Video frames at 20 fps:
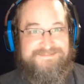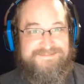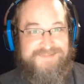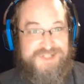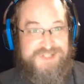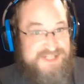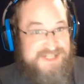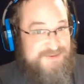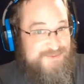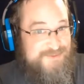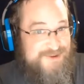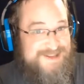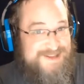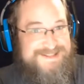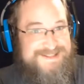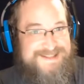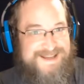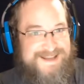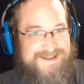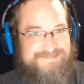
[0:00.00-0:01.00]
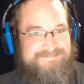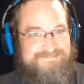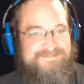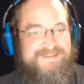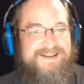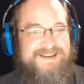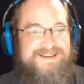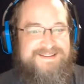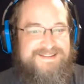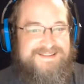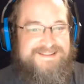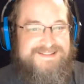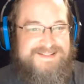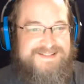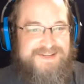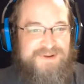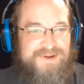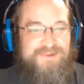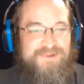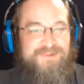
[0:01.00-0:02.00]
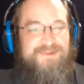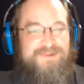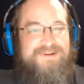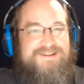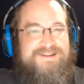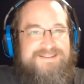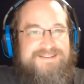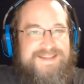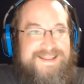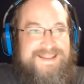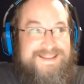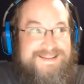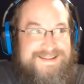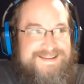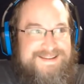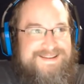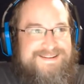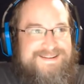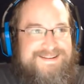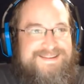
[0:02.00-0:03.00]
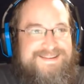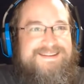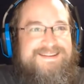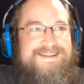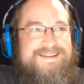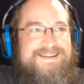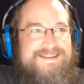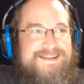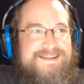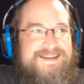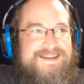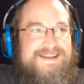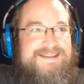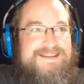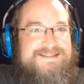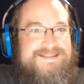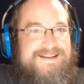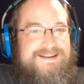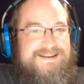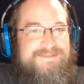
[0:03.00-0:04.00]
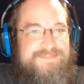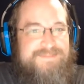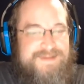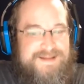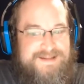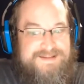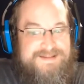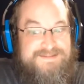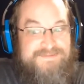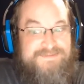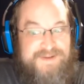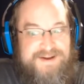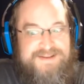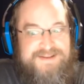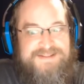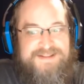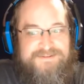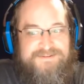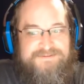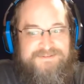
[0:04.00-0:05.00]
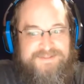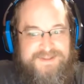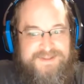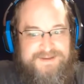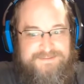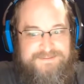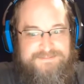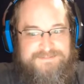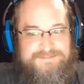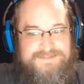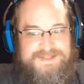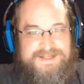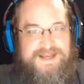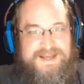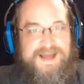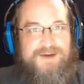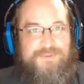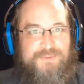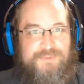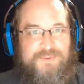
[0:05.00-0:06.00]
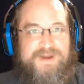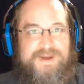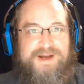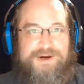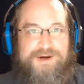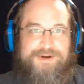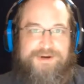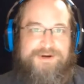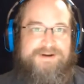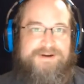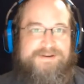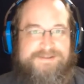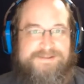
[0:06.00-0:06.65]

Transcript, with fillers: She was them. So it, it's going to be, it's very tough for them to outwit her.